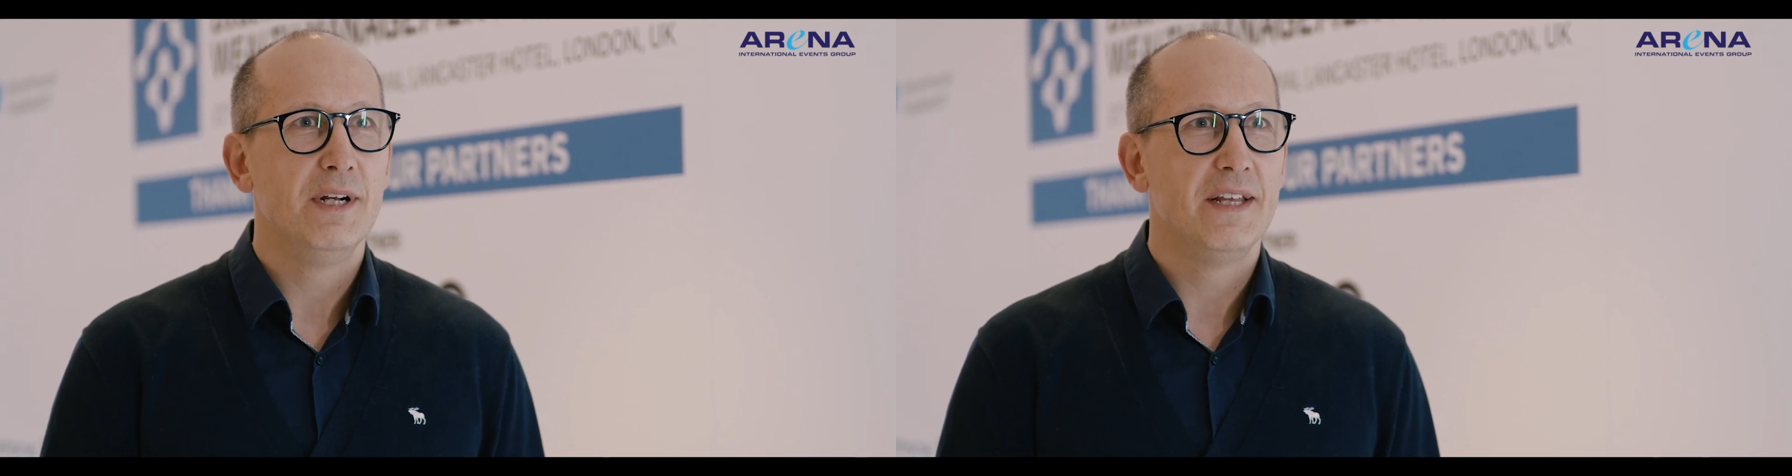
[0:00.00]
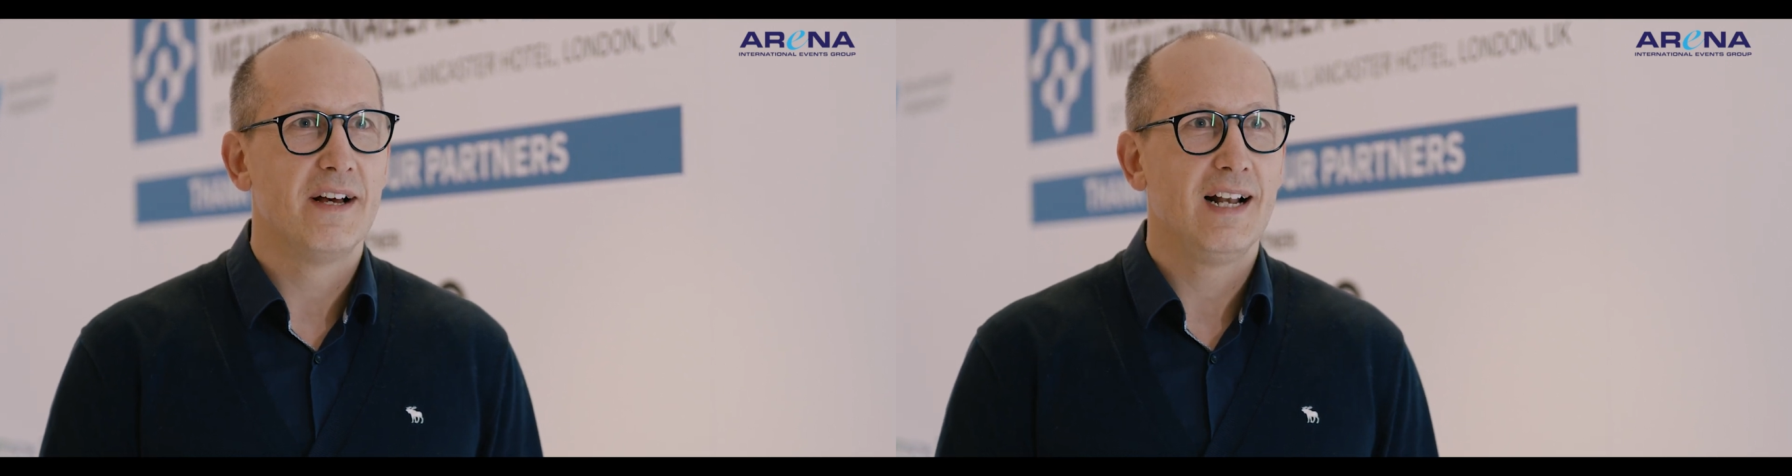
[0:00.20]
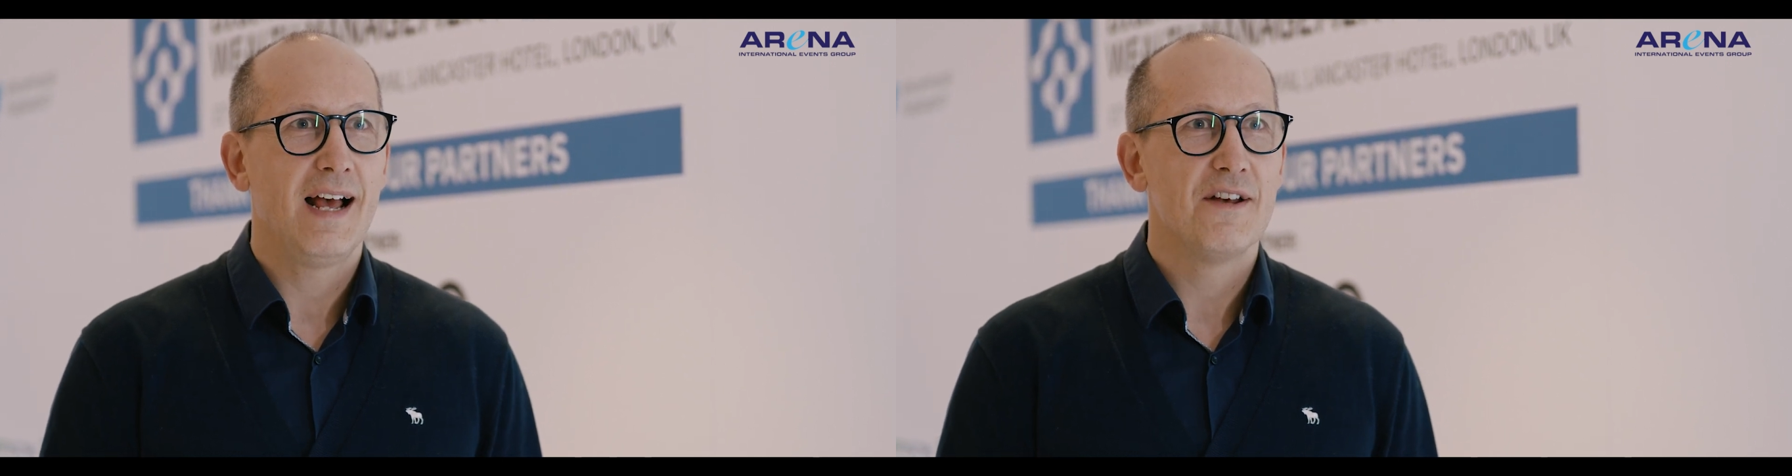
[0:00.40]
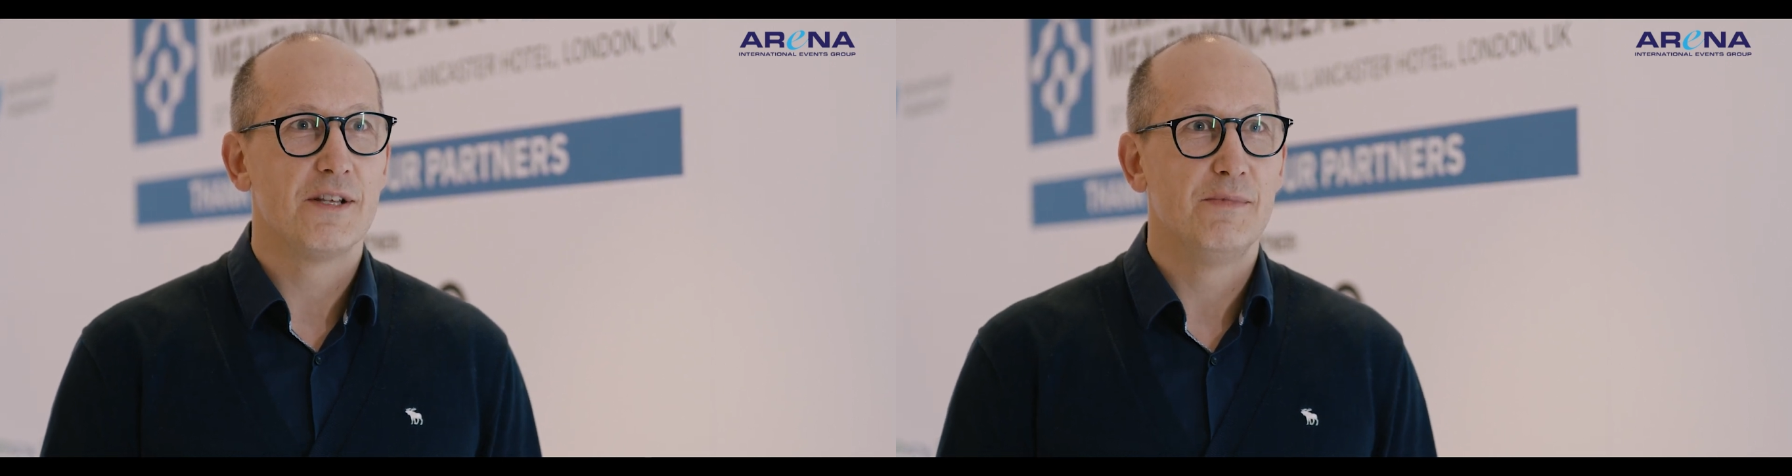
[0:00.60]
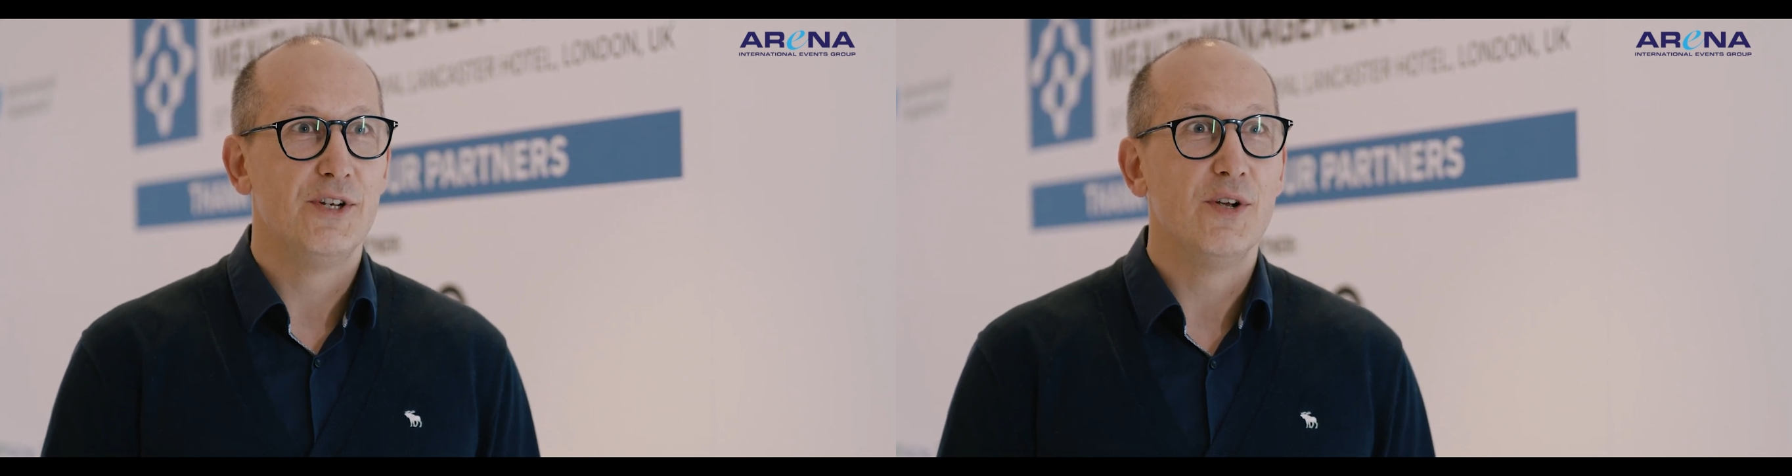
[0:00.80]
money that allows
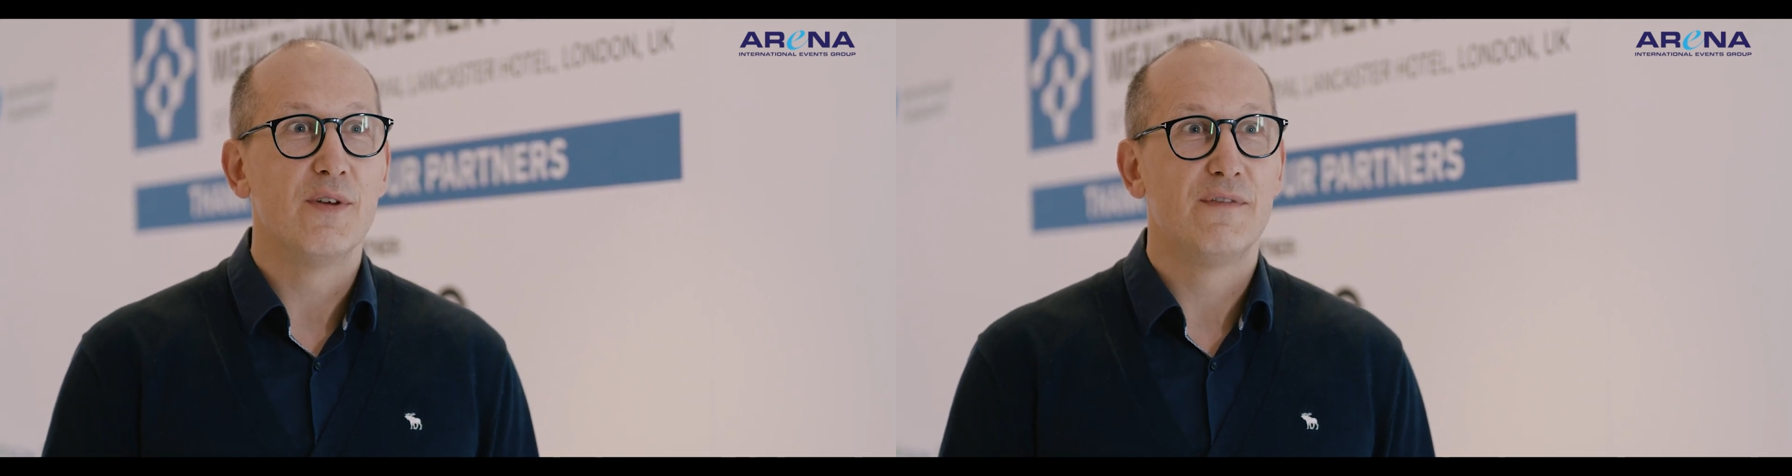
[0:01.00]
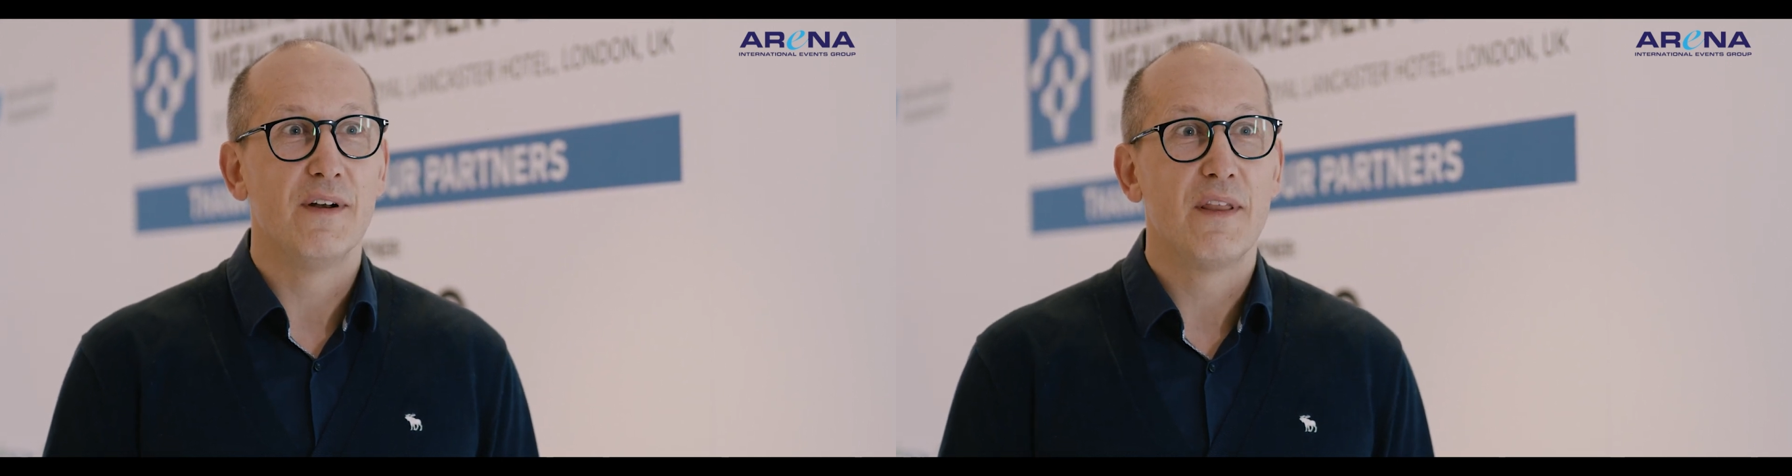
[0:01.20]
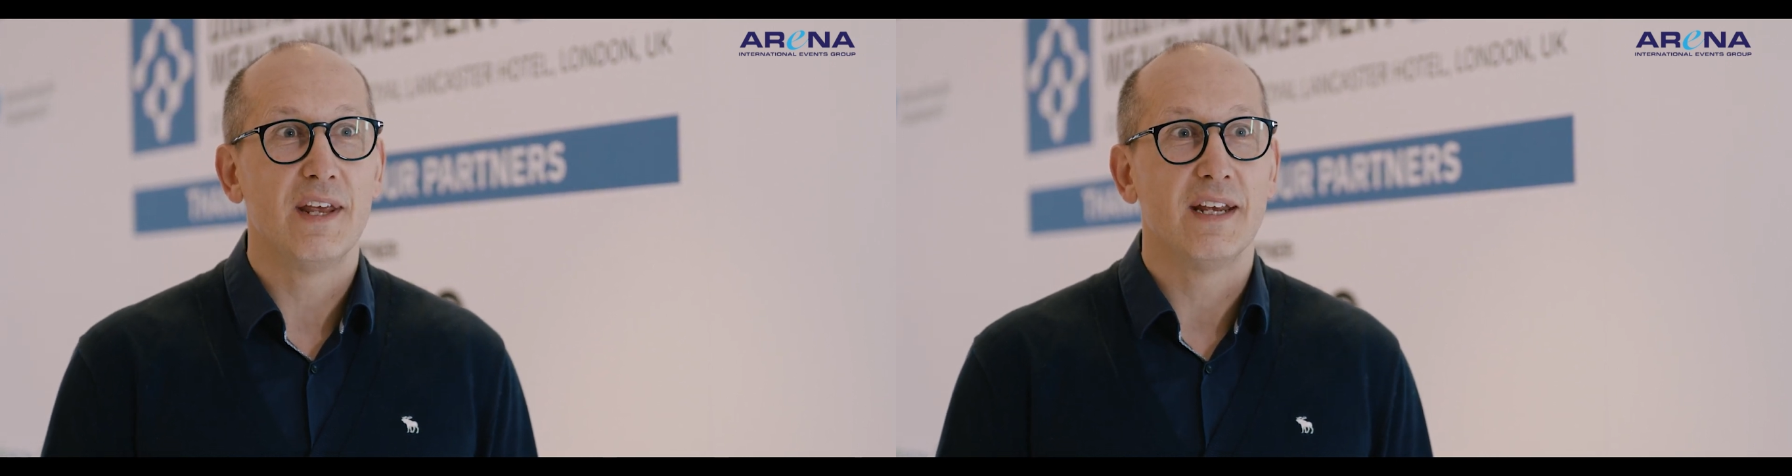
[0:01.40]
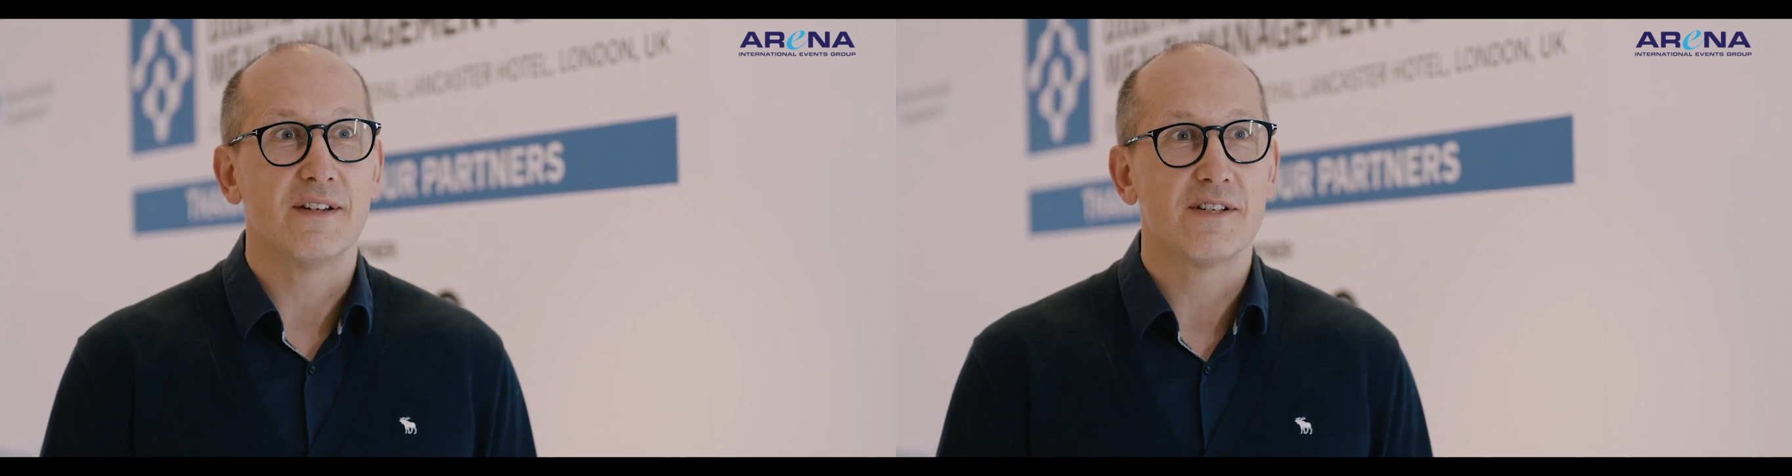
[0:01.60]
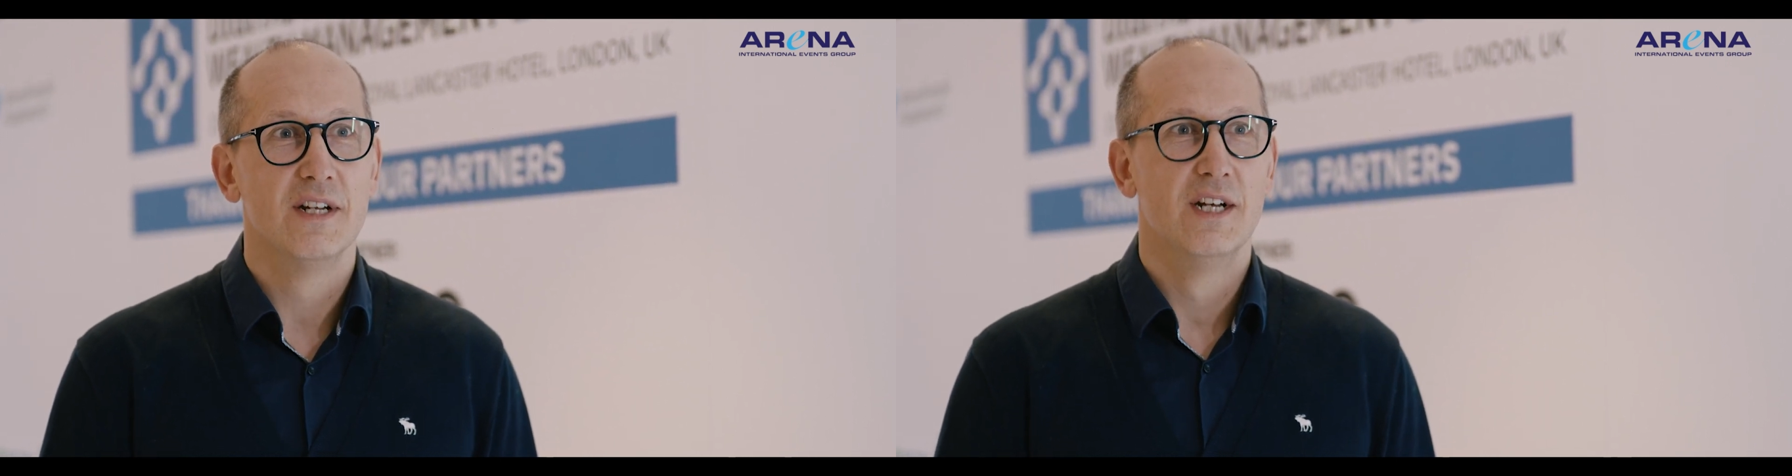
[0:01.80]
them to do the fun
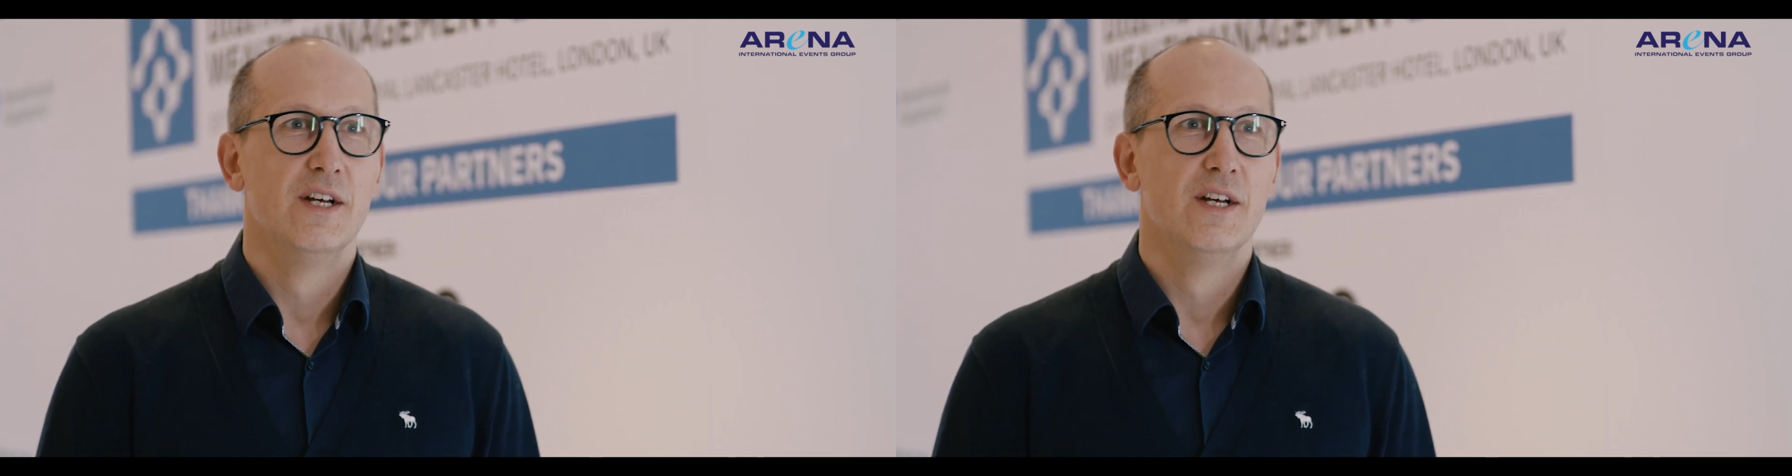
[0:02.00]
things.